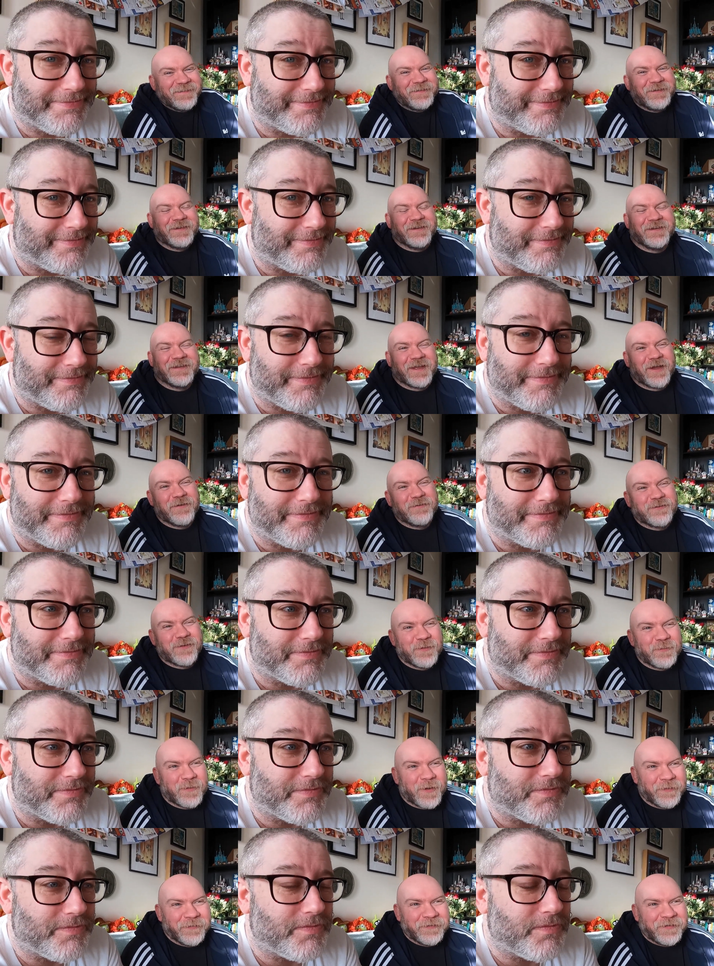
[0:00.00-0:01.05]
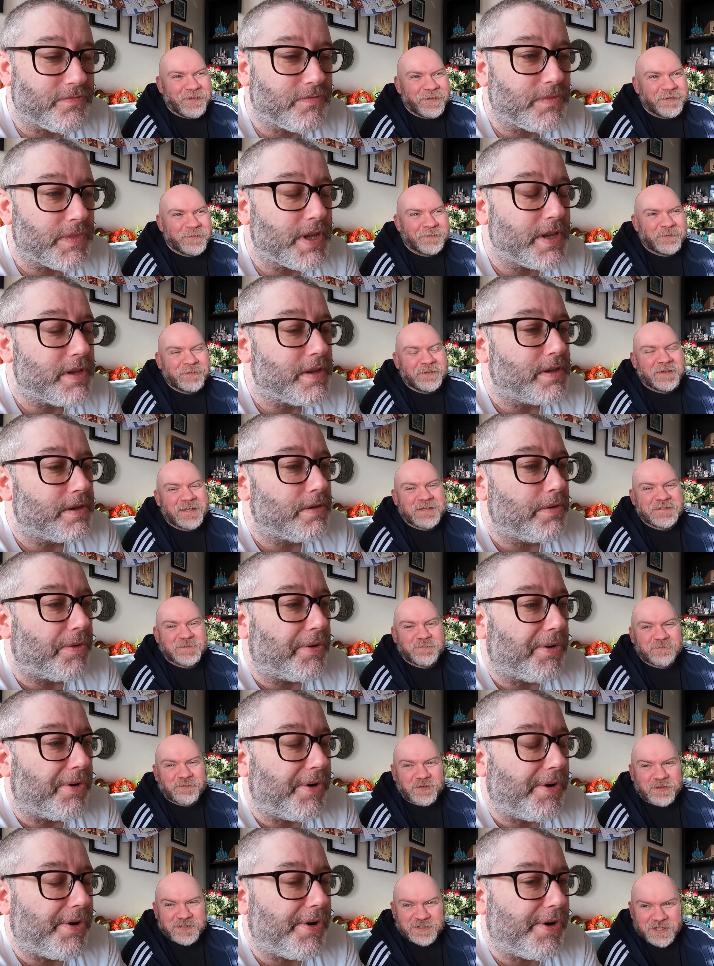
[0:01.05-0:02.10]
Speaker 1: We're gonna go for a wander. We're gonna get
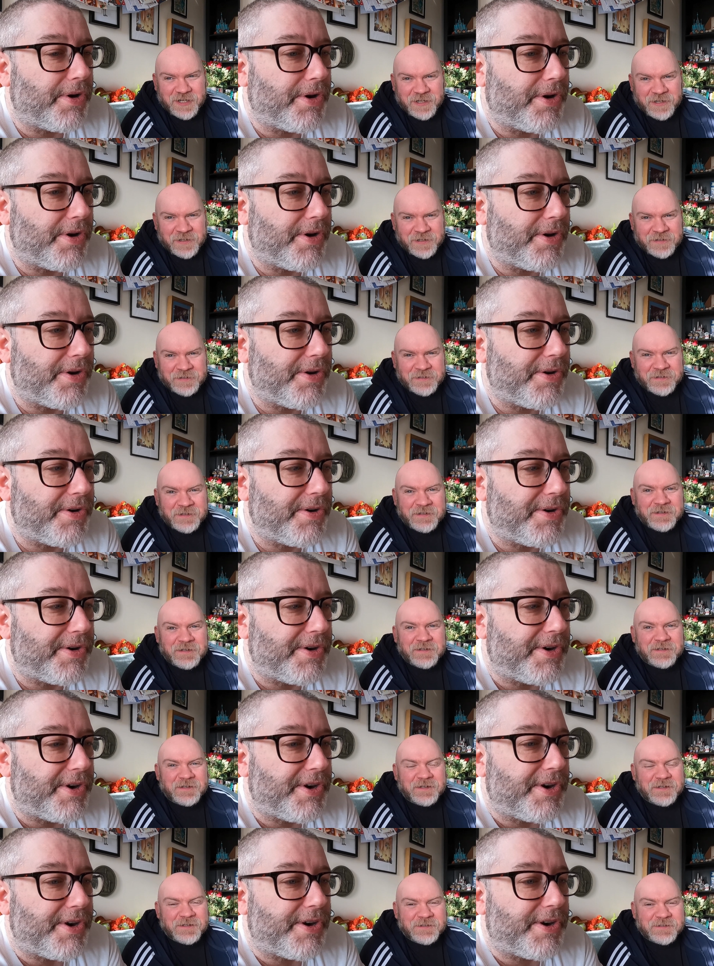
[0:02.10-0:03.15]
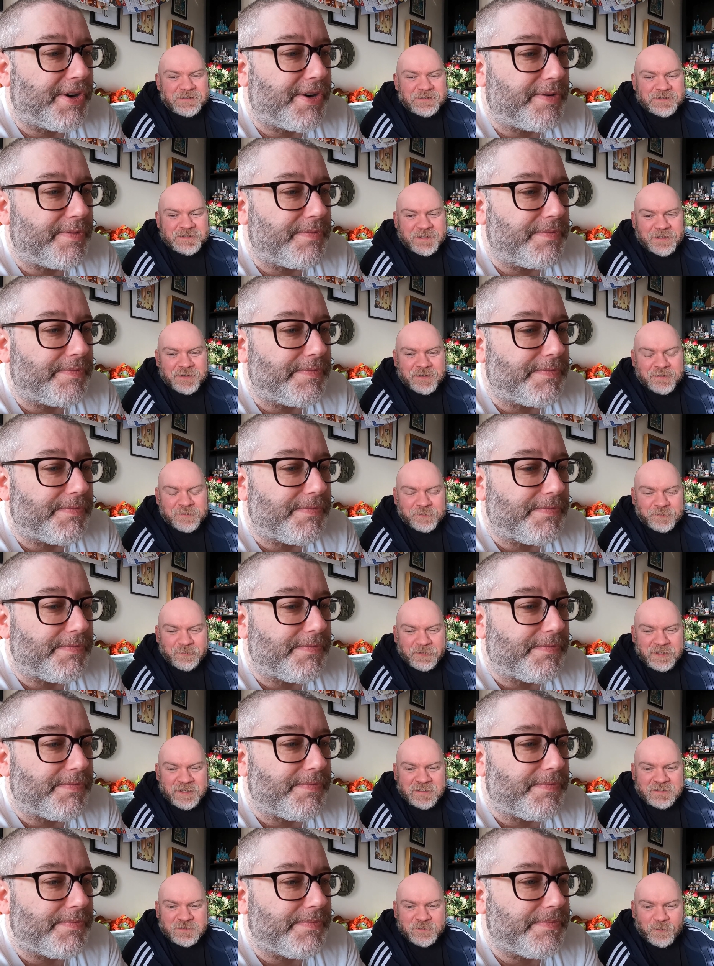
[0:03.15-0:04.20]
some fresh air because uh,
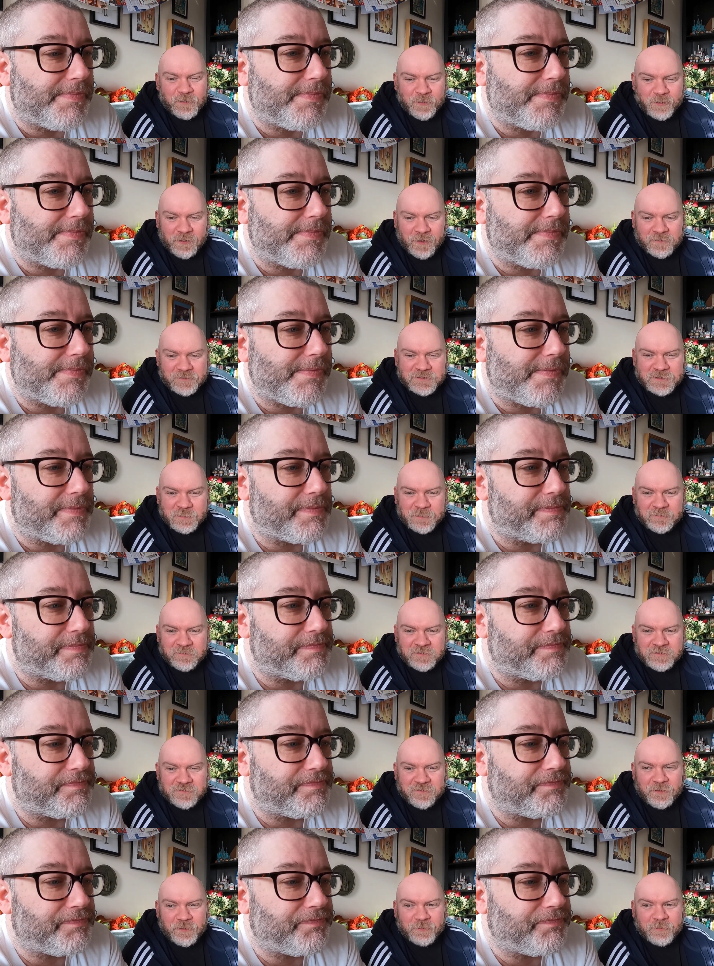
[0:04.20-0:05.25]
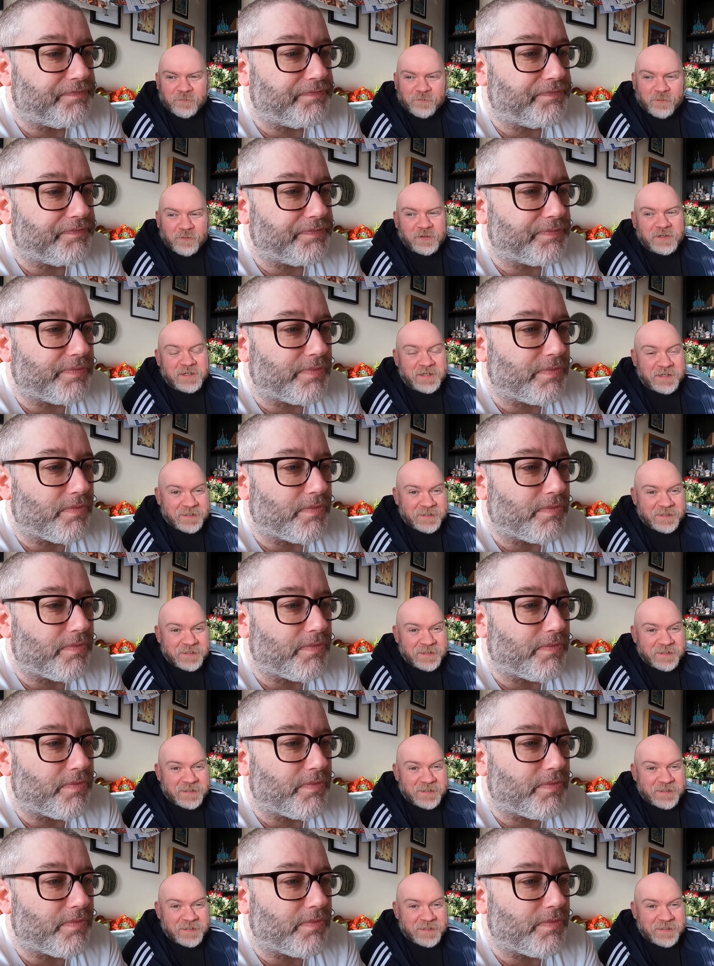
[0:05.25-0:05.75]
we need to walk off some of the food we've already